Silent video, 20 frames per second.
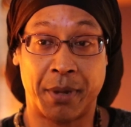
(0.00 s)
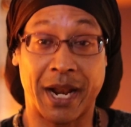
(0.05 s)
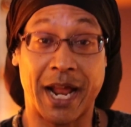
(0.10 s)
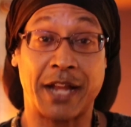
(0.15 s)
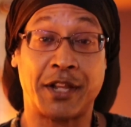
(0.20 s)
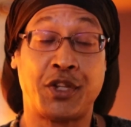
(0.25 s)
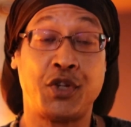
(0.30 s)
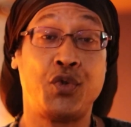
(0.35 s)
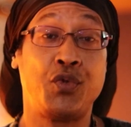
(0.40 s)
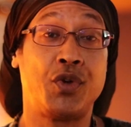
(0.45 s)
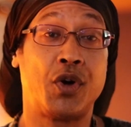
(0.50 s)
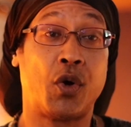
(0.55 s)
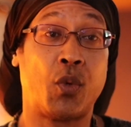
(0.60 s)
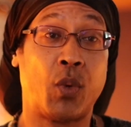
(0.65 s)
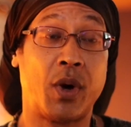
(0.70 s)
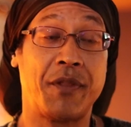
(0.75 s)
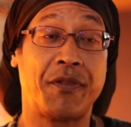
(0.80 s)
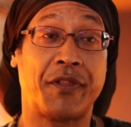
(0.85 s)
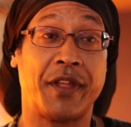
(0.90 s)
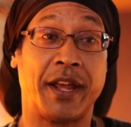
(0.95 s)
But I do
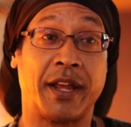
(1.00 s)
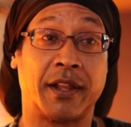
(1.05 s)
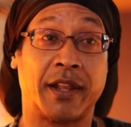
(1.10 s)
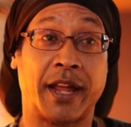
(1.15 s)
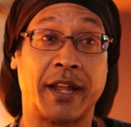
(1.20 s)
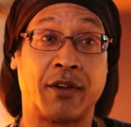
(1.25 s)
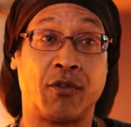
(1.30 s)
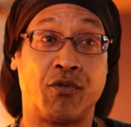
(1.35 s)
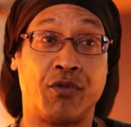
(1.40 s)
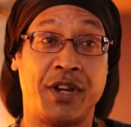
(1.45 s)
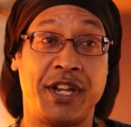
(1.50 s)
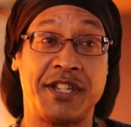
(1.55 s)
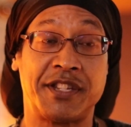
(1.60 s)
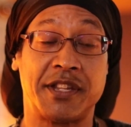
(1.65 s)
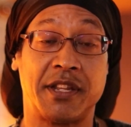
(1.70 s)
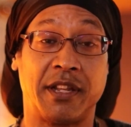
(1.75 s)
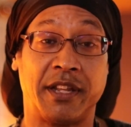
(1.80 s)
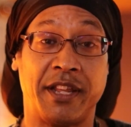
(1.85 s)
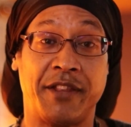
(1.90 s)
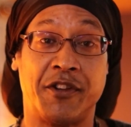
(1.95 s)
know one thing, like
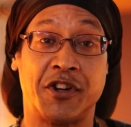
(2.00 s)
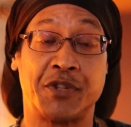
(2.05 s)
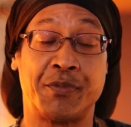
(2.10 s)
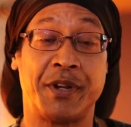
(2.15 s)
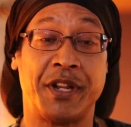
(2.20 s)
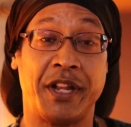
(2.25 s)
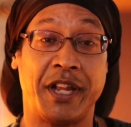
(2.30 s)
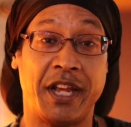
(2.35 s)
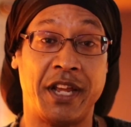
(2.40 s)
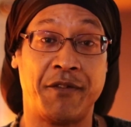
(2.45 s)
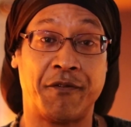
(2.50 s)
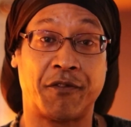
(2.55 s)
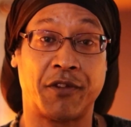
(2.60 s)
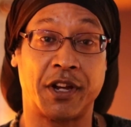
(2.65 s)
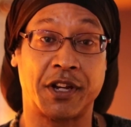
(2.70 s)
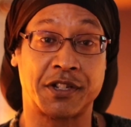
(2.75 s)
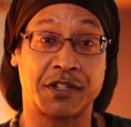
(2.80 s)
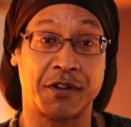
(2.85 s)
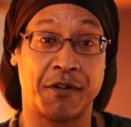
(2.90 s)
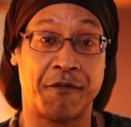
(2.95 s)
recently there's been an
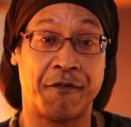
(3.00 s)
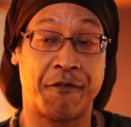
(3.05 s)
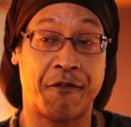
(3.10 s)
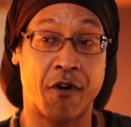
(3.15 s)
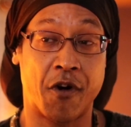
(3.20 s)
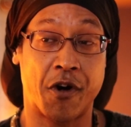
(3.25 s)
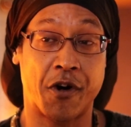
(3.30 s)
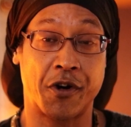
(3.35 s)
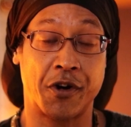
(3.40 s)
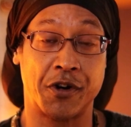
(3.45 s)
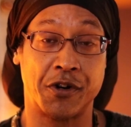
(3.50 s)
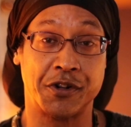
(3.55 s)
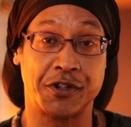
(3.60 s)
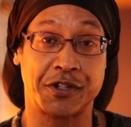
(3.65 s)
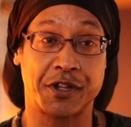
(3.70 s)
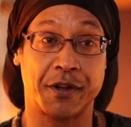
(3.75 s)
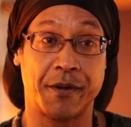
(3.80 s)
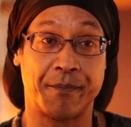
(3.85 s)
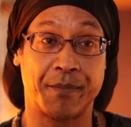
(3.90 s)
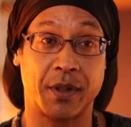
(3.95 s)
influx of
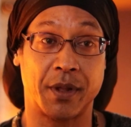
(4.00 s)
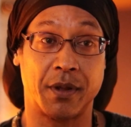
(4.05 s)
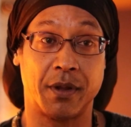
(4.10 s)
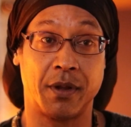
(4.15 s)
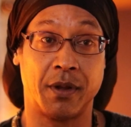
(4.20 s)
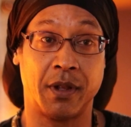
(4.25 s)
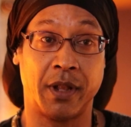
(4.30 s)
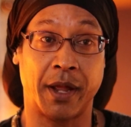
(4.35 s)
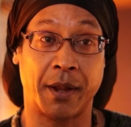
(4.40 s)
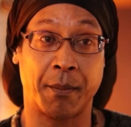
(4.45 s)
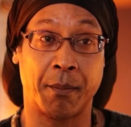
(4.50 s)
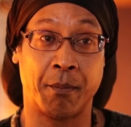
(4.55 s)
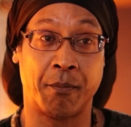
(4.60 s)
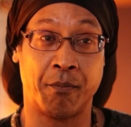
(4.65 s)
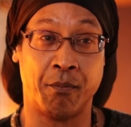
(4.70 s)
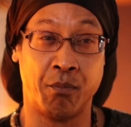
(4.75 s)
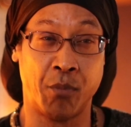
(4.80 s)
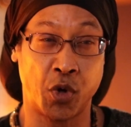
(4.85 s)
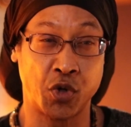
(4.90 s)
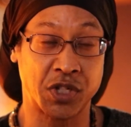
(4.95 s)
foreigners, like
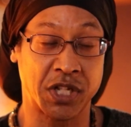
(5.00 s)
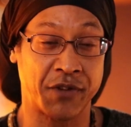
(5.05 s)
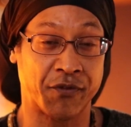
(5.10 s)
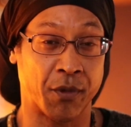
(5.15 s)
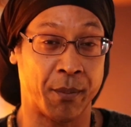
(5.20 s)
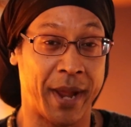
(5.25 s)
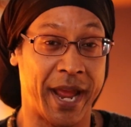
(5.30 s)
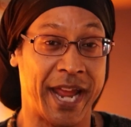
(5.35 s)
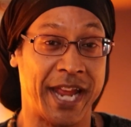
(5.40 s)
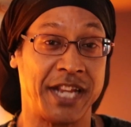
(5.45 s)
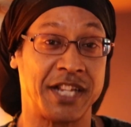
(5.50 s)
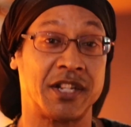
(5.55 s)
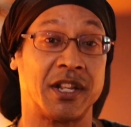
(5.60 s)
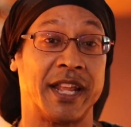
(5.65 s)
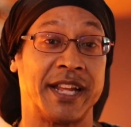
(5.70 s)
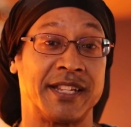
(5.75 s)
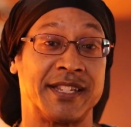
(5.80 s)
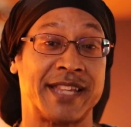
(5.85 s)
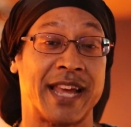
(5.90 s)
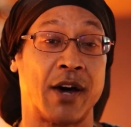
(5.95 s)
mostly from
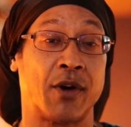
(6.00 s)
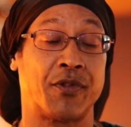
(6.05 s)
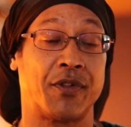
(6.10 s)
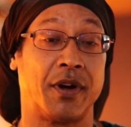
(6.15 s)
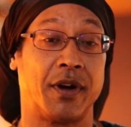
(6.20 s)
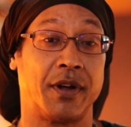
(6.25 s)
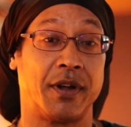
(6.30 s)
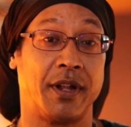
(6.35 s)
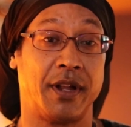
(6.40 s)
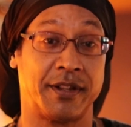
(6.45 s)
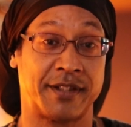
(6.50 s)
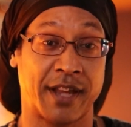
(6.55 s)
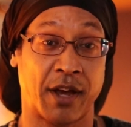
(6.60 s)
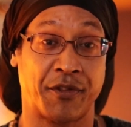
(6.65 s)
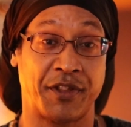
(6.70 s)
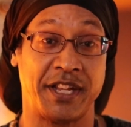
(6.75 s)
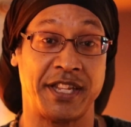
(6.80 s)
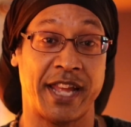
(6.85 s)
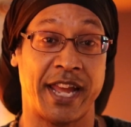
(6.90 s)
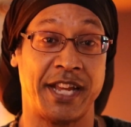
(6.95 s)
Asia, like
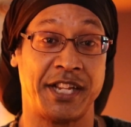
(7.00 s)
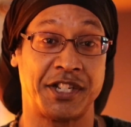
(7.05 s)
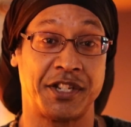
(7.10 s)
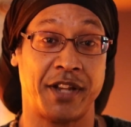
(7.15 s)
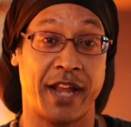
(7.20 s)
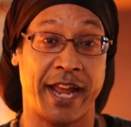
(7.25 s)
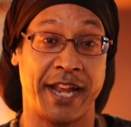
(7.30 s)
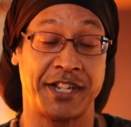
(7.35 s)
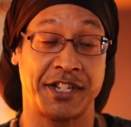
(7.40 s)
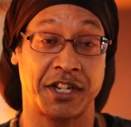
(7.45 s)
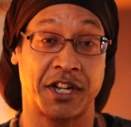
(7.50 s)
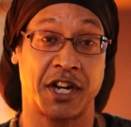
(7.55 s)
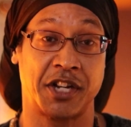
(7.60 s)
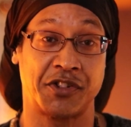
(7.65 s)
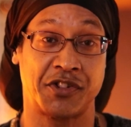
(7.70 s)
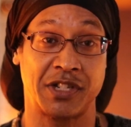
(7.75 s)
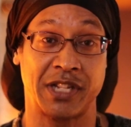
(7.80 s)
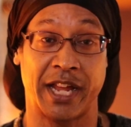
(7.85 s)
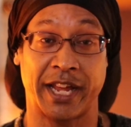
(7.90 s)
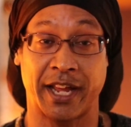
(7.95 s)
Southeast Asian
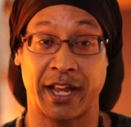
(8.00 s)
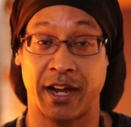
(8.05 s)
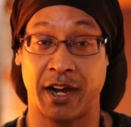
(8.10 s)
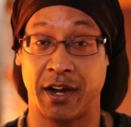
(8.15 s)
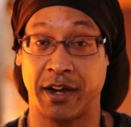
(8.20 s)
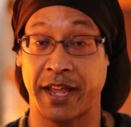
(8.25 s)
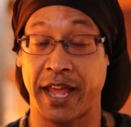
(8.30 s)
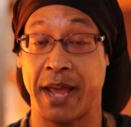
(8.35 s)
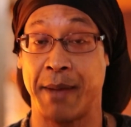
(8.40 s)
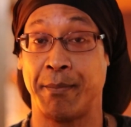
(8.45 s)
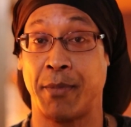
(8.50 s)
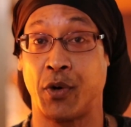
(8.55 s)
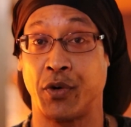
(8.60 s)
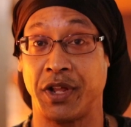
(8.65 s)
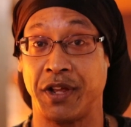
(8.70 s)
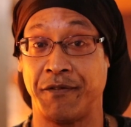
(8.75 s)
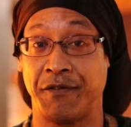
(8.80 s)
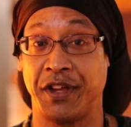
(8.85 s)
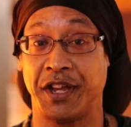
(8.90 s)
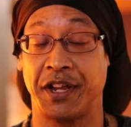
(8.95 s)
countries like
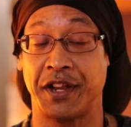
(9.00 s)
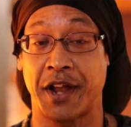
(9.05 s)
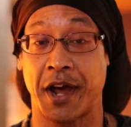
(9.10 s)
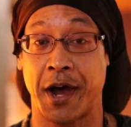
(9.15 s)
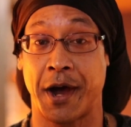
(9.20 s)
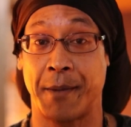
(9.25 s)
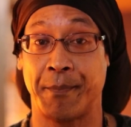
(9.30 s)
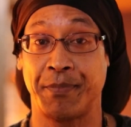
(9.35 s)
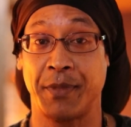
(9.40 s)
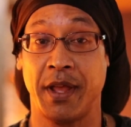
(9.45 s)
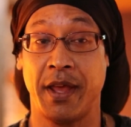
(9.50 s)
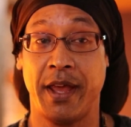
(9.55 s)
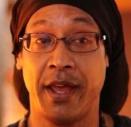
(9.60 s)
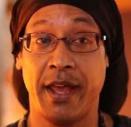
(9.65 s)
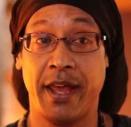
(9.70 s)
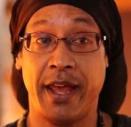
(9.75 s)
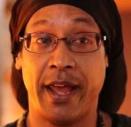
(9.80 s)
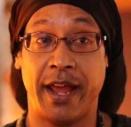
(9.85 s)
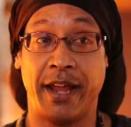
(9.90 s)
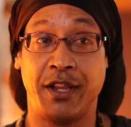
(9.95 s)
Cambodia, Vietnam,
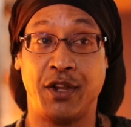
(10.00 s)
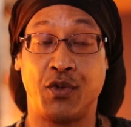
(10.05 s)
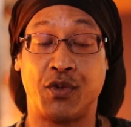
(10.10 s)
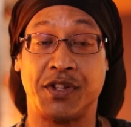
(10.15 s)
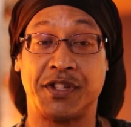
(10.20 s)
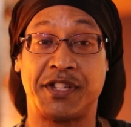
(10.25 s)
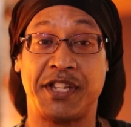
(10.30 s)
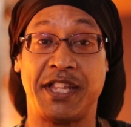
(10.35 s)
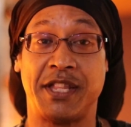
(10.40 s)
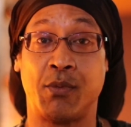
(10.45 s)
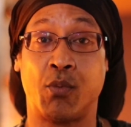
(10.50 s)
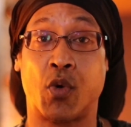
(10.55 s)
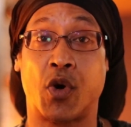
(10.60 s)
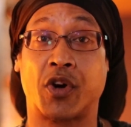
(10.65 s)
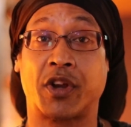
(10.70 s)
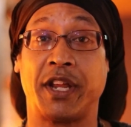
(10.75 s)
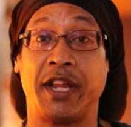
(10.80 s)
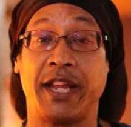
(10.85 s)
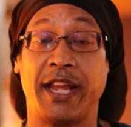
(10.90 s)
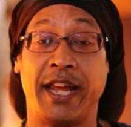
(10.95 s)
and you can see
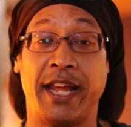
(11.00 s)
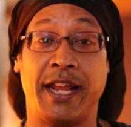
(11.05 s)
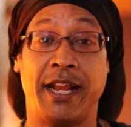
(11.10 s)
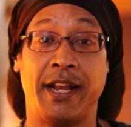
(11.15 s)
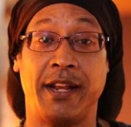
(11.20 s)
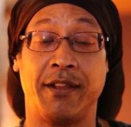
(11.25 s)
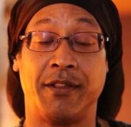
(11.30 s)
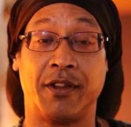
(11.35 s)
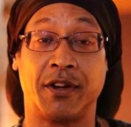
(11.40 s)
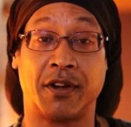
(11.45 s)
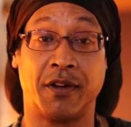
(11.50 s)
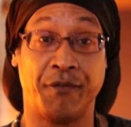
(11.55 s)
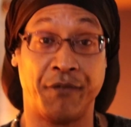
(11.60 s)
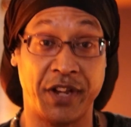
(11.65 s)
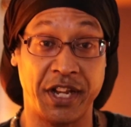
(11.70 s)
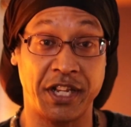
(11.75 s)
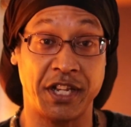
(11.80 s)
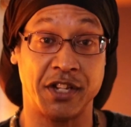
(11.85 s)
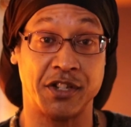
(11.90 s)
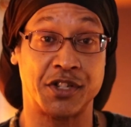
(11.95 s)
them working in the
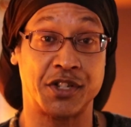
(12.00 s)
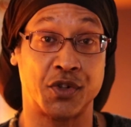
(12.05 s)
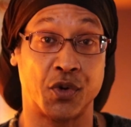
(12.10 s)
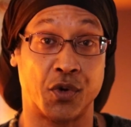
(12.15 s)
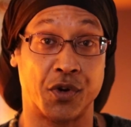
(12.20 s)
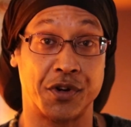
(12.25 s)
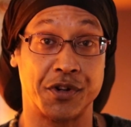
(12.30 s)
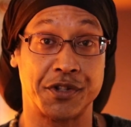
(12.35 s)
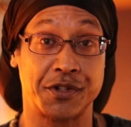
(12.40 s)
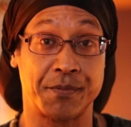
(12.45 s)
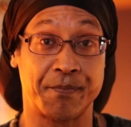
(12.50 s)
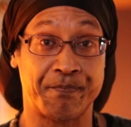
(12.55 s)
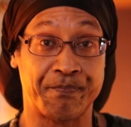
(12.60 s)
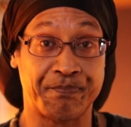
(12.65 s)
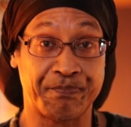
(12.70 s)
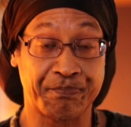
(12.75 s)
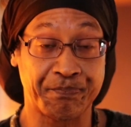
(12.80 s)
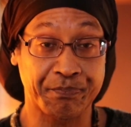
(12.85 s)
convenience stores,